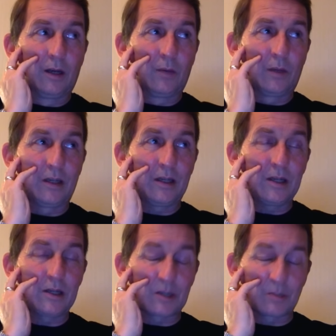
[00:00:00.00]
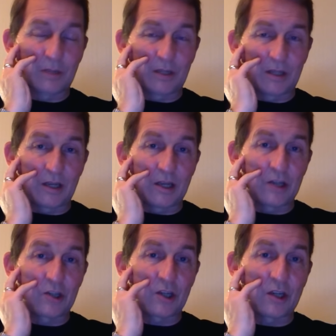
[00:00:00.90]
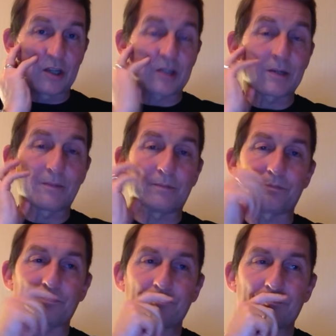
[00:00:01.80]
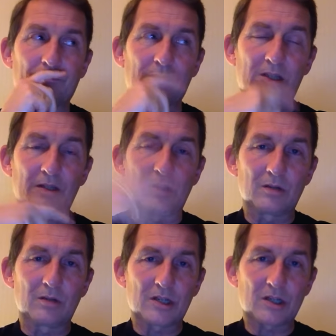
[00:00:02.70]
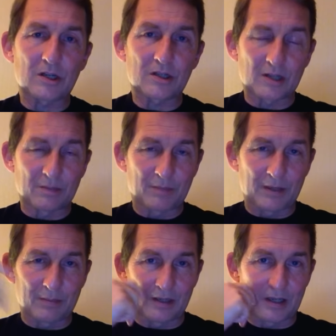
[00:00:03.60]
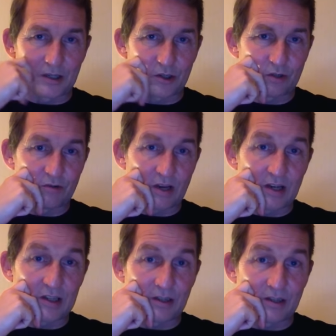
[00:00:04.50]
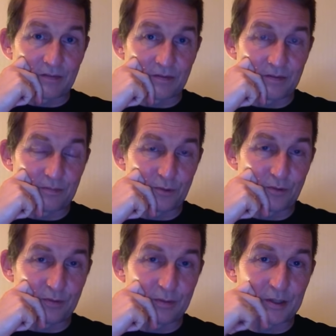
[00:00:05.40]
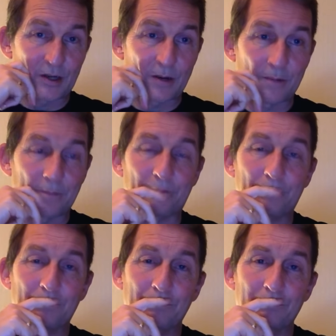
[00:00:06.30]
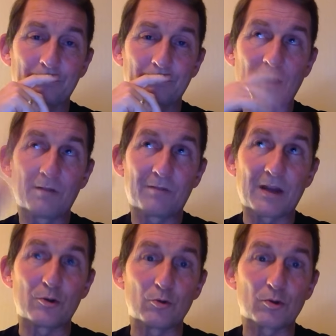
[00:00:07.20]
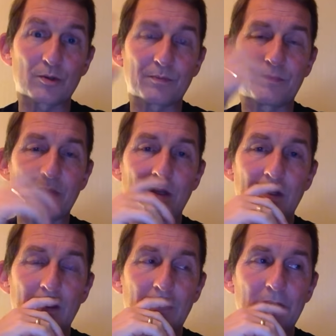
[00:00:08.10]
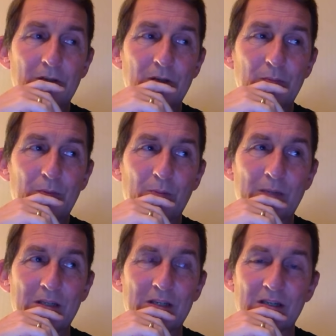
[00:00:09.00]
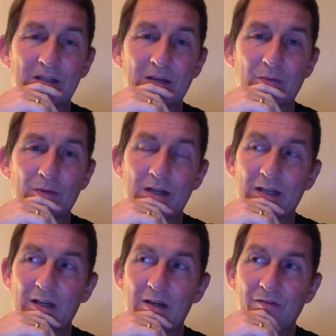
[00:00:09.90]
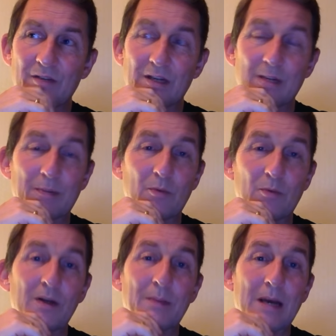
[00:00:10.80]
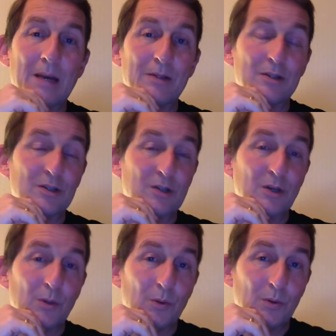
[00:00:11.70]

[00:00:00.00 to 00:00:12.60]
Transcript: Well, the NHS being the NHS, don't discuss other people unless you're a relative, provably so. Fair dues. So Paul basically said was, I can't really, but what I'm happy to do